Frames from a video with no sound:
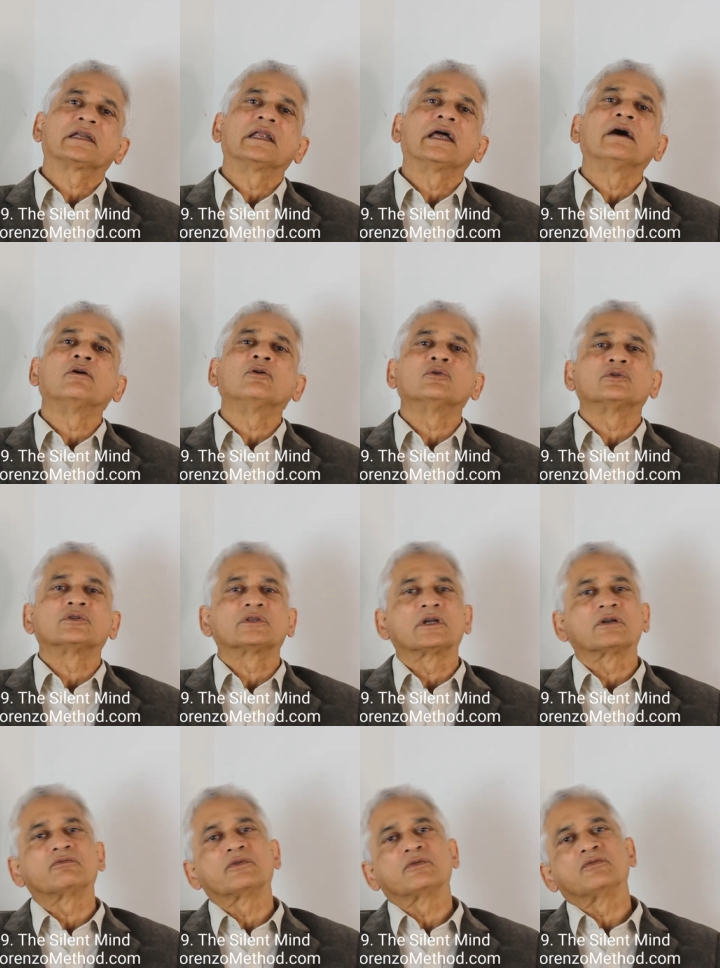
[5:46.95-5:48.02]
clouds
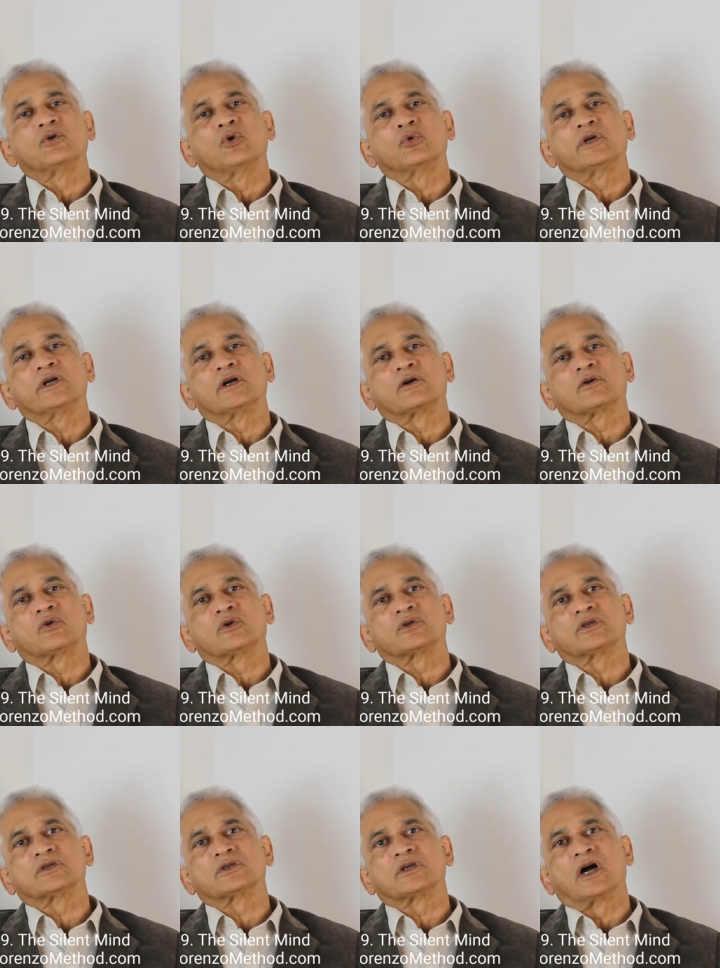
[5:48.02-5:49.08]
that were floating across
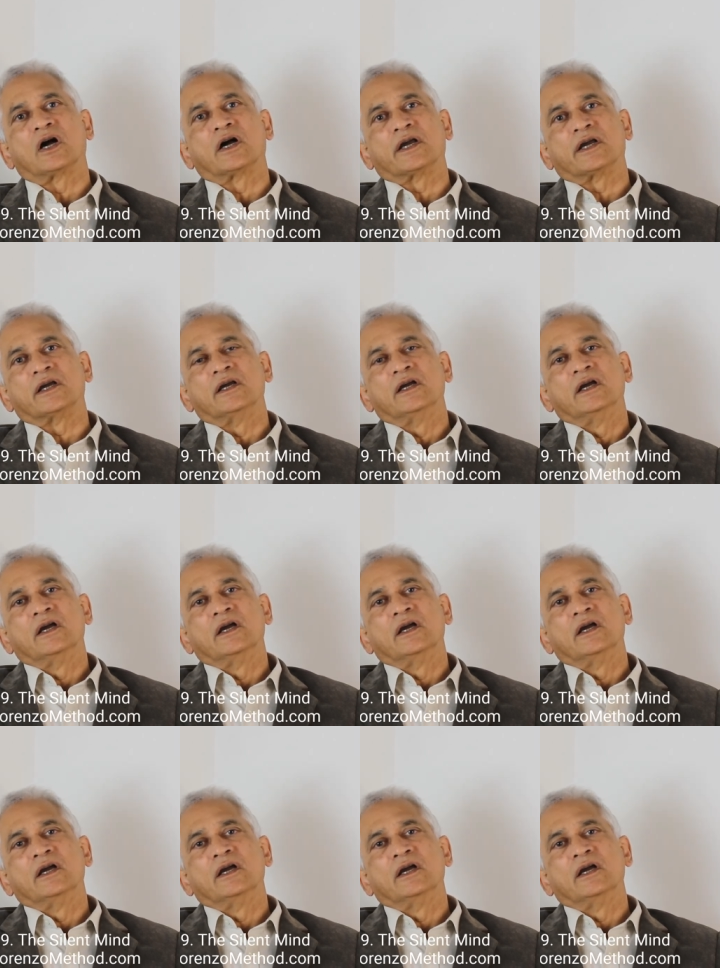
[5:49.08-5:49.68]
the sky.